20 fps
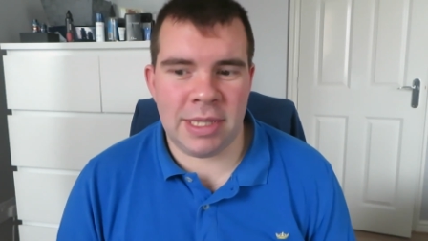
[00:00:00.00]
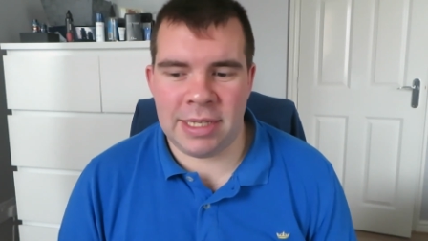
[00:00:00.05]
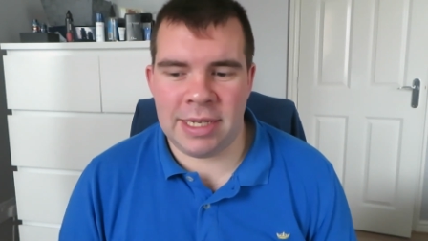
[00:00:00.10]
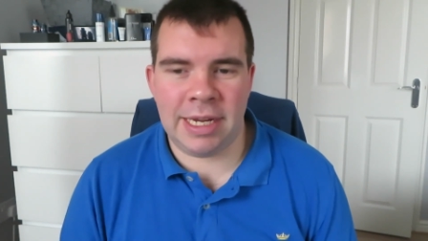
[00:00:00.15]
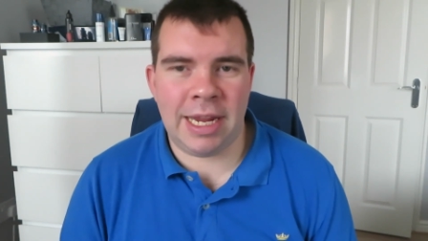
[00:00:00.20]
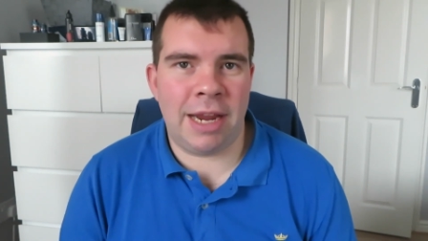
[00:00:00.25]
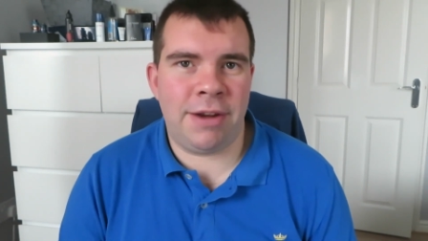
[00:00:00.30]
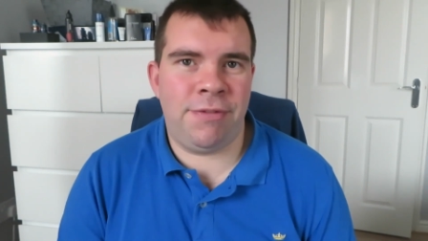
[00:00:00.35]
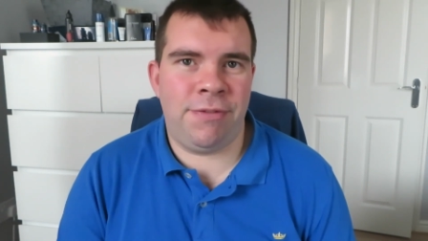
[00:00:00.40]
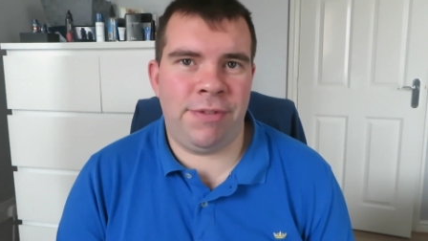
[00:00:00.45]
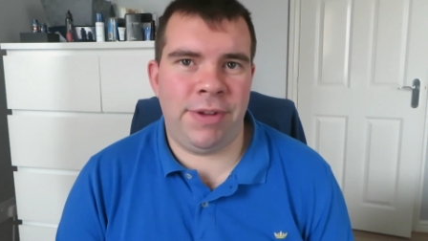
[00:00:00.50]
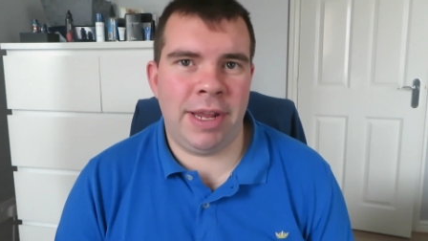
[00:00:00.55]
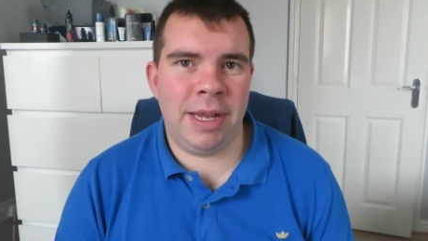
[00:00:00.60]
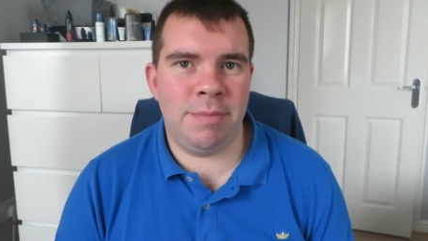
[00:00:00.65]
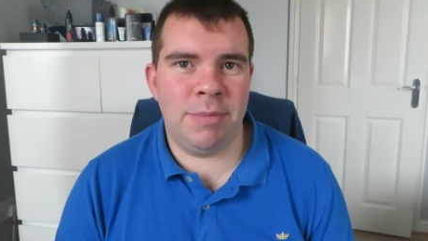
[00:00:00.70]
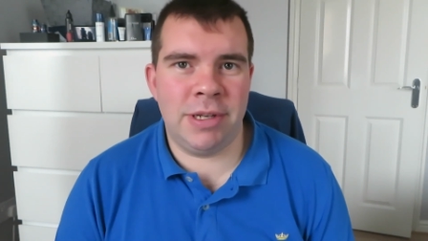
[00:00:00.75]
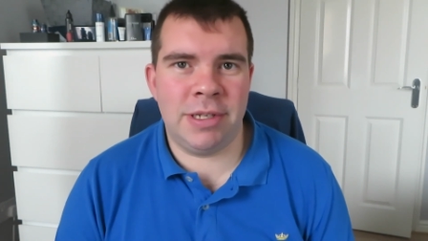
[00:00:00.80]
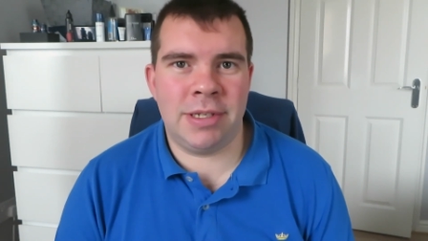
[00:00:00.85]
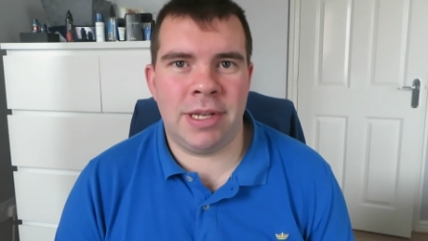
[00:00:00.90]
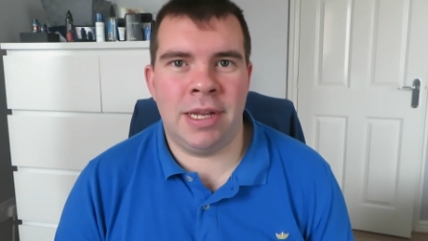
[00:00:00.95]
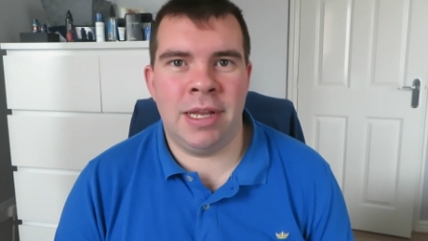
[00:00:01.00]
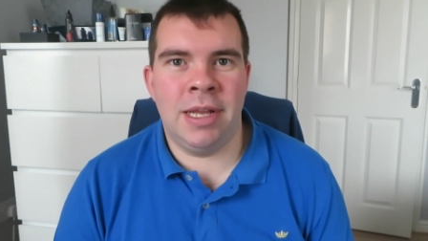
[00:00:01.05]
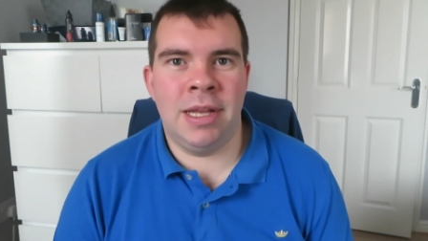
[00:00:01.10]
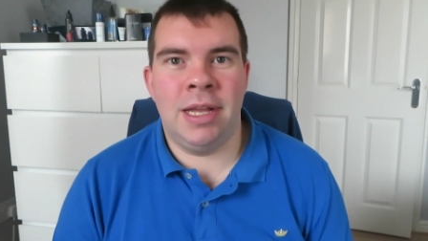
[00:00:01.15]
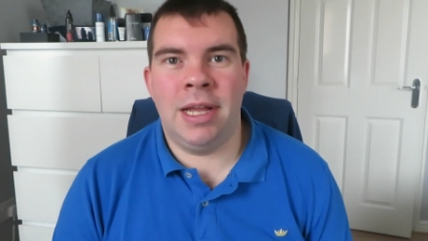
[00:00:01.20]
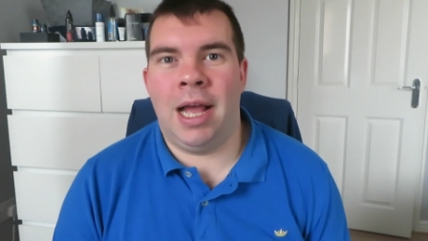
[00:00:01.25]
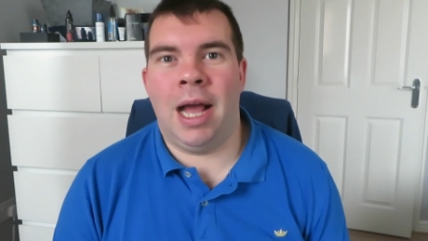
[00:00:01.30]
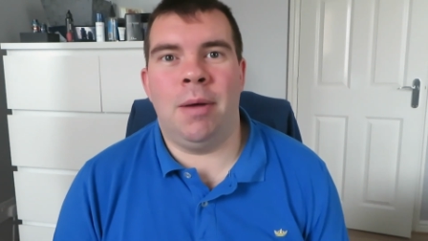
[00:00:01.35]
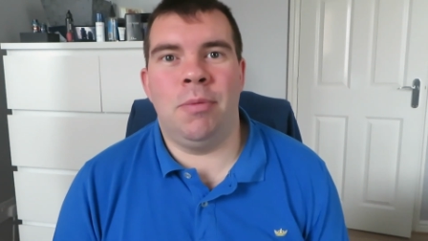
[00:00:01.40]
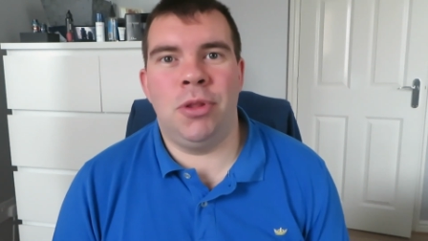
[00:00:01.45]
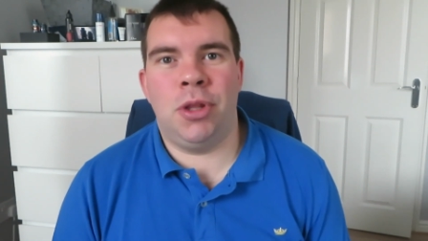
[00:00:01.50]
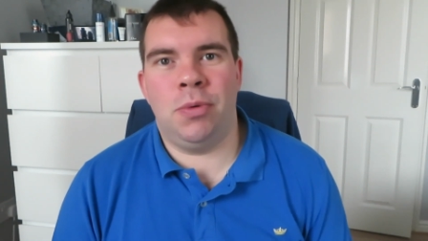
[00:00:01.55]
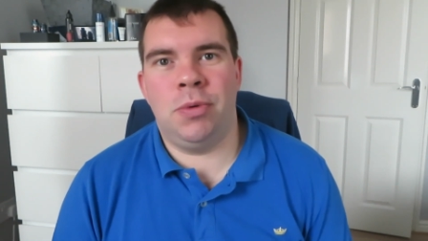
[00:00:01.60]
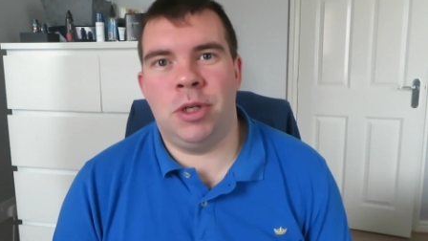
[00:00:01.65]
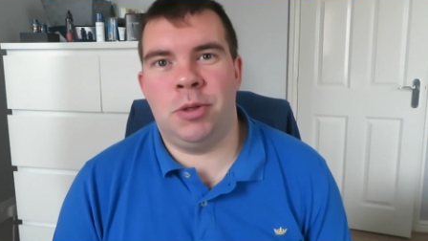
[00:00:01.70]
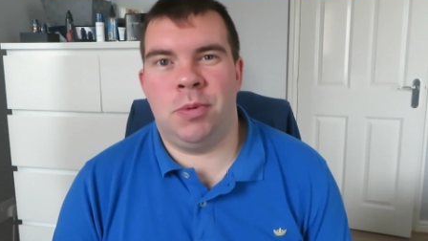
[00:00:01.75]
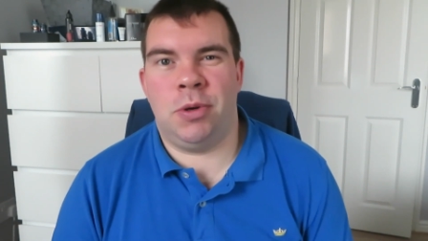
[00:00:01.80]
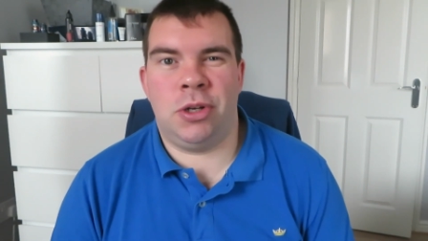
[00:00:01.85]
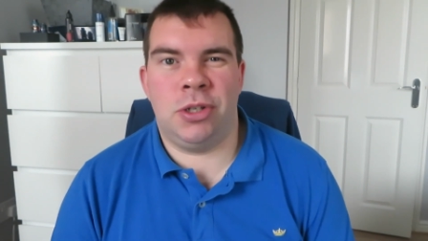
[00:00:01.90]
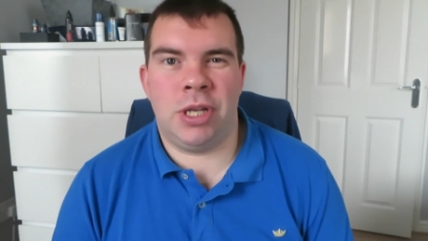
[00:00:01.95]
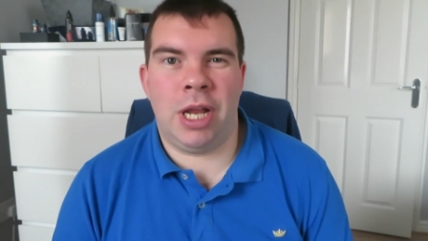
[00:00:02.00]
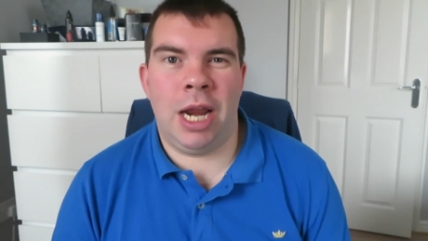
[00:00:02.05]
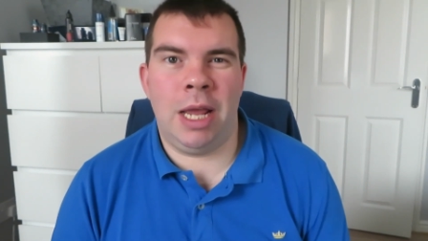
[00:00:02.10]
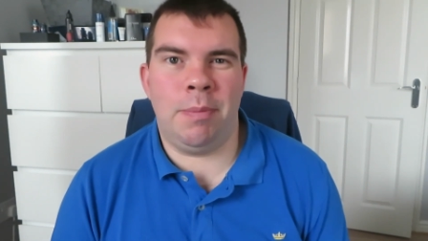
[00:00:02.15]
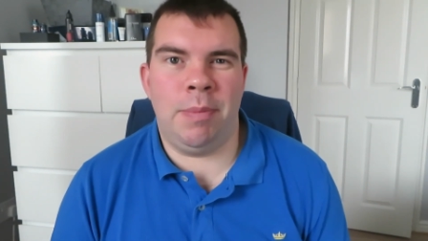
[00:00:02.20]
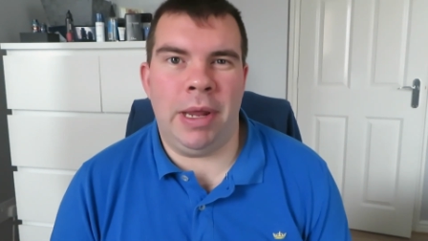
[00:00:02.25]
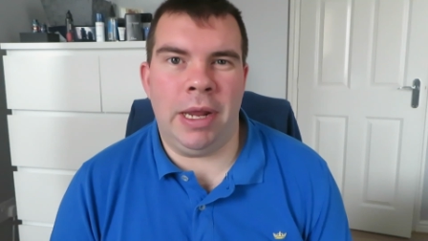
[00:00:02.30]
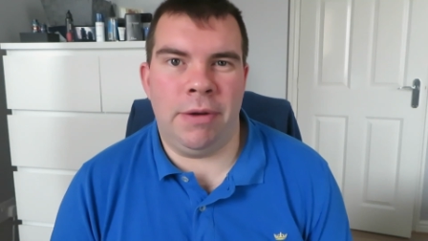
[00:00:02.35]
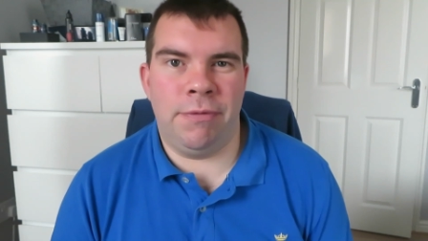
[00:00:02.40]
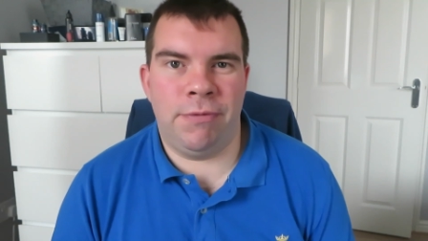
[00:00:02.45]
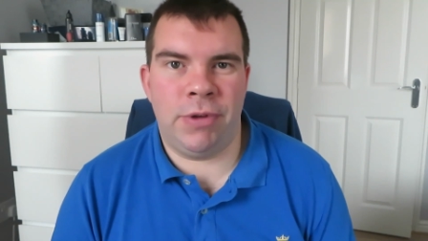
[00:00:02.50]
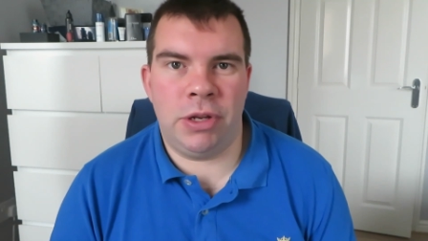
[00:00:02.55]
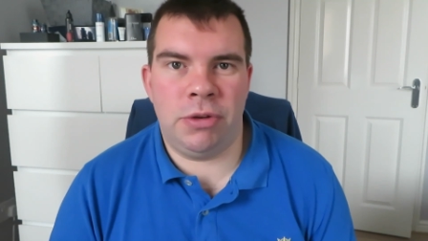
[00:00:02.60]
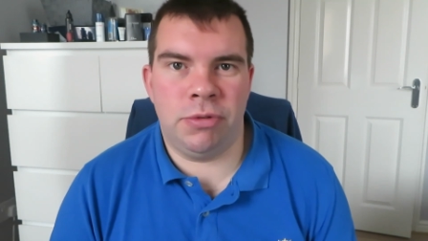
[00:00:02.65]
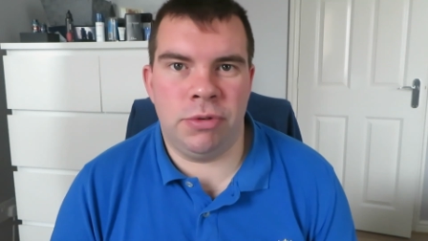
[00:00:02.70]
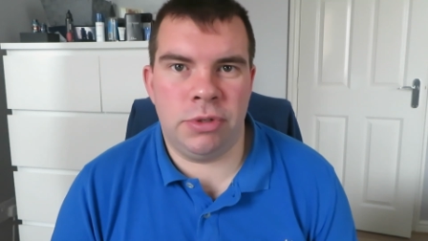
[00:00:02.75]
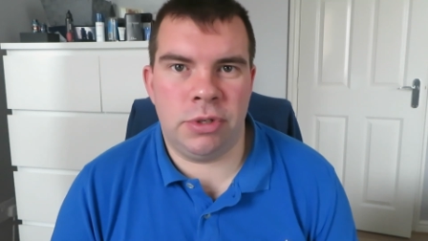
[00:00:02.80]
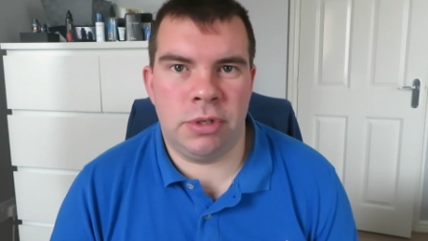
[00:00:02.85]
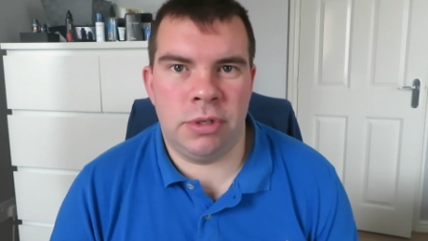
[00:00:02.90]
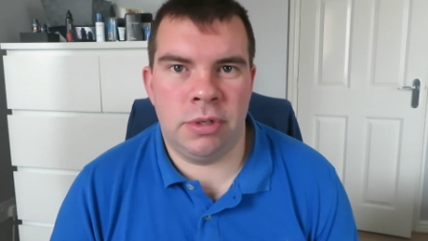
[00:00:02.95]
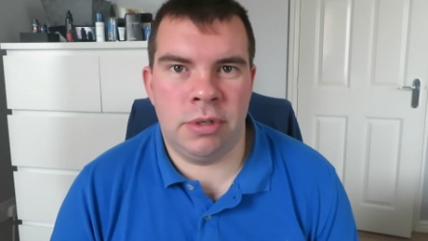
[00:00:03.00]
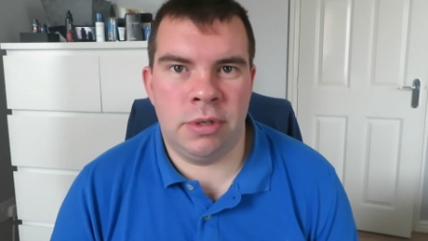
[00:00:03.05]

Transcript: to get famous. I'm doing this because I like making videos.